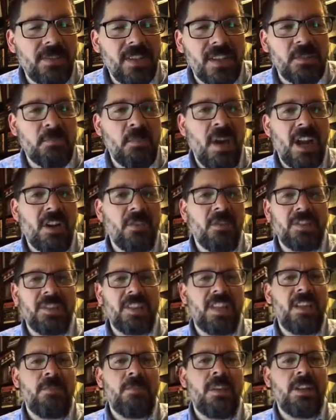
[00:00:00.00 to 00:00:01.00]
Doesn't matter if it's
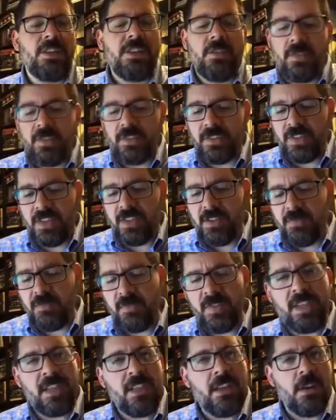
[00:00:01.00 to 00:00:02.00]
an image, if it's a
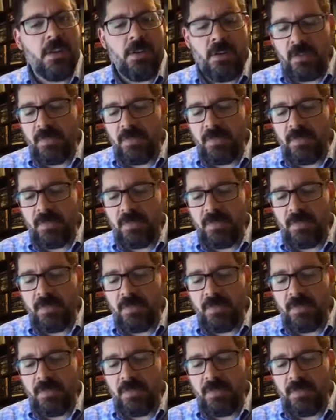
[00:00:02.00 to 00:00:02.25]
video,